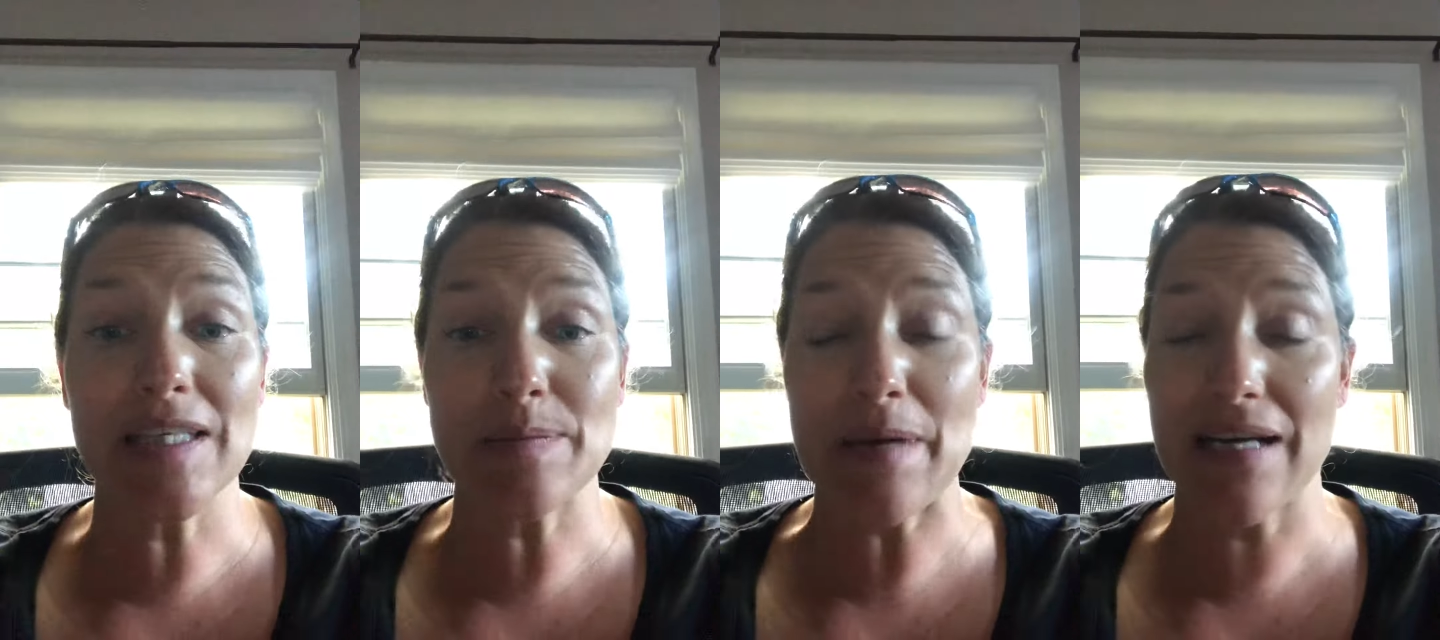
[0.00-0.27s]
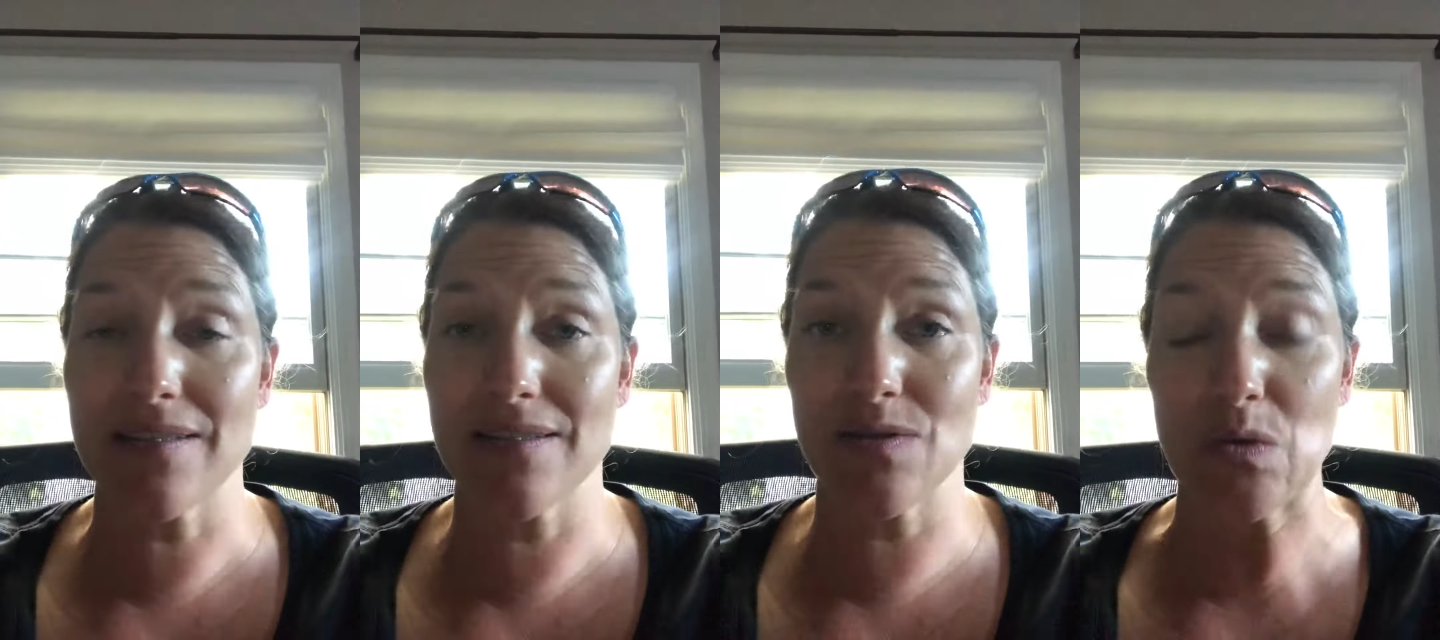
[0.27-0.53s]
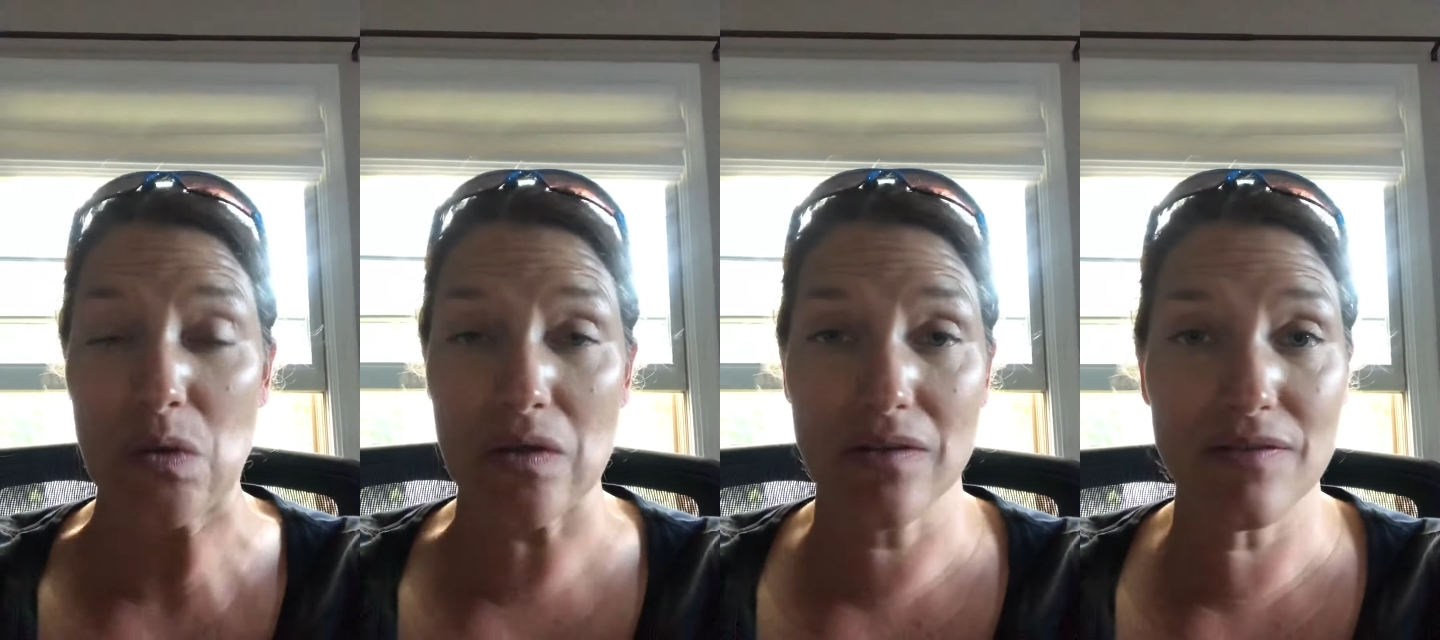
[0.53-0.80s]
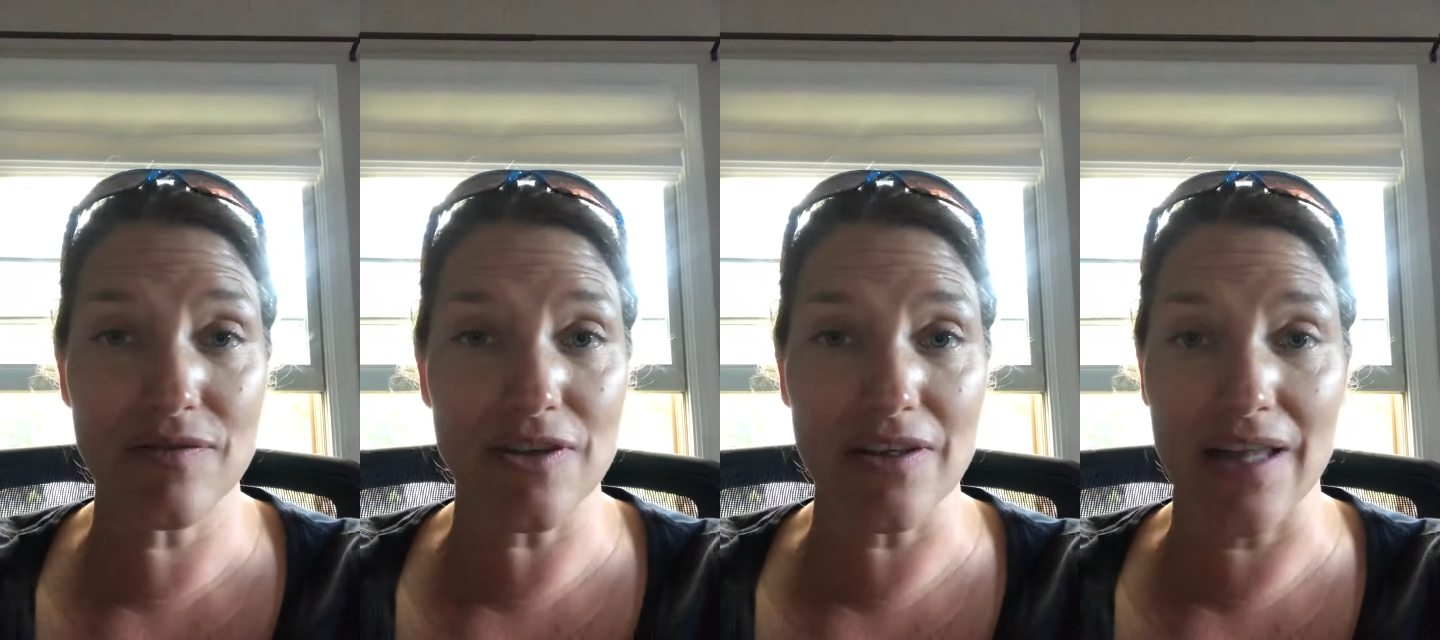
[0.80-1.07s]
back to school
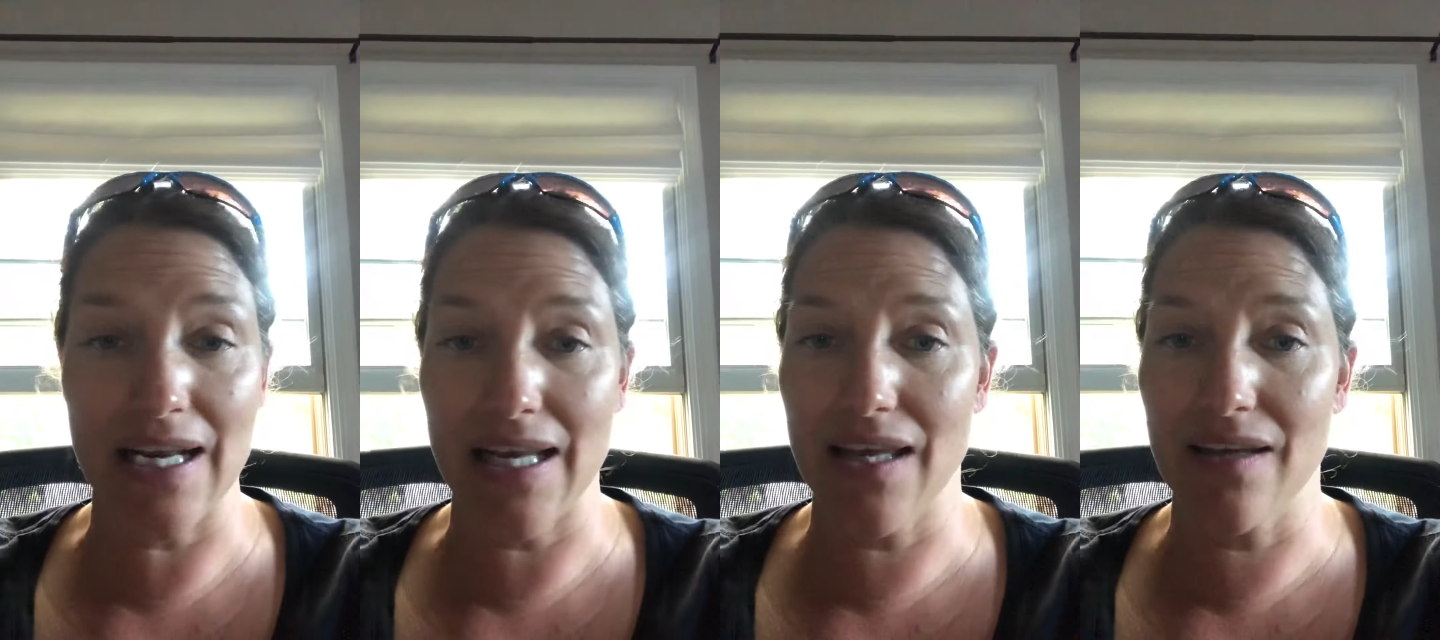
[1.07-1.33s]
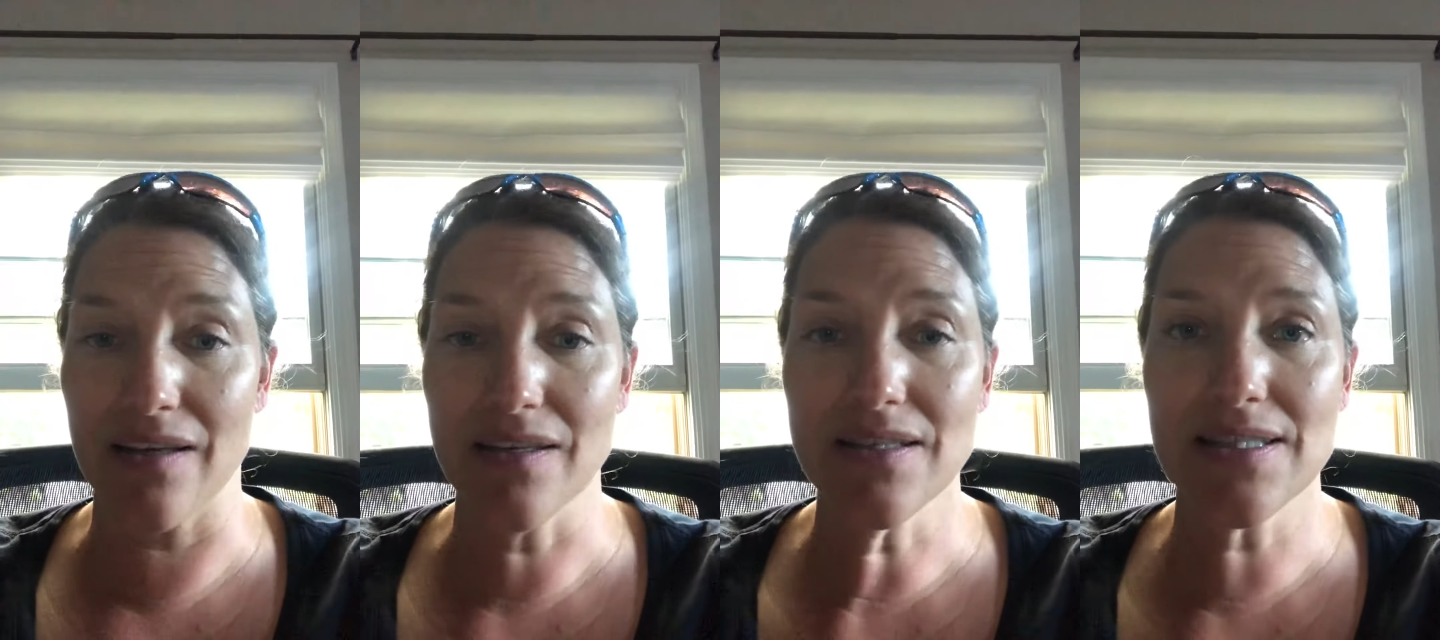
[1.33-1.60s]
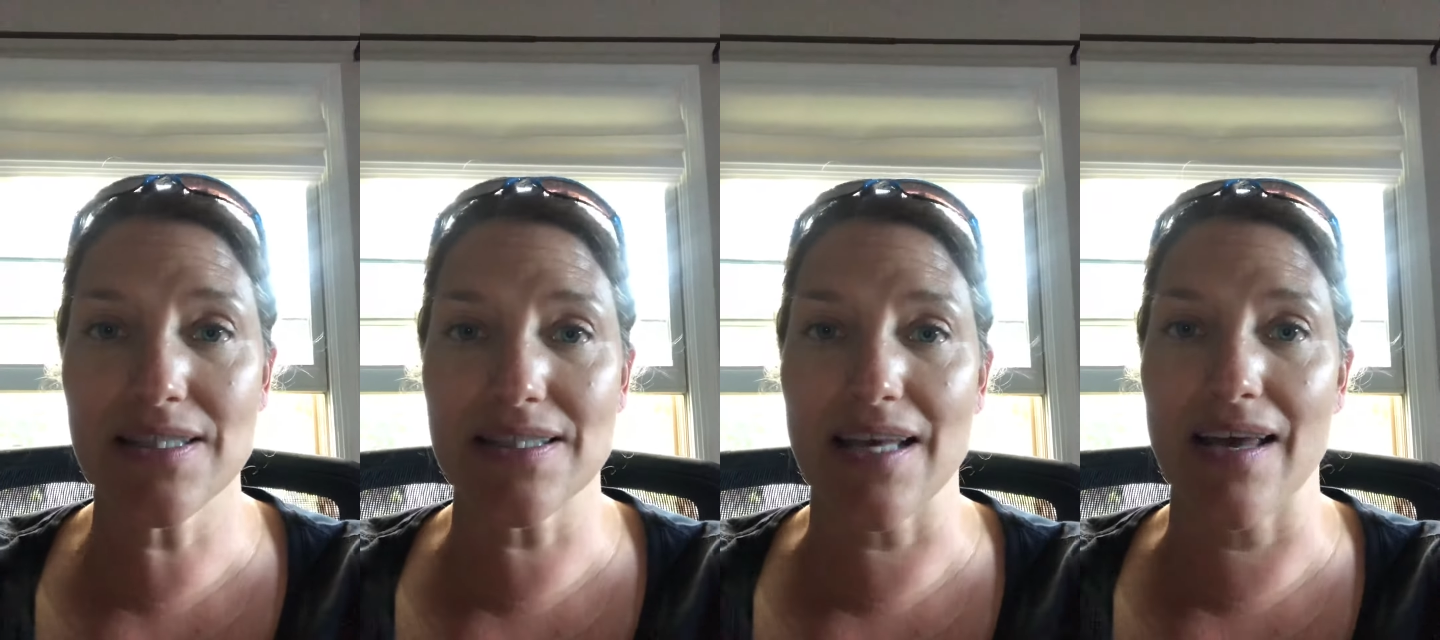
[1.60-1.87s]
for a lot of kids,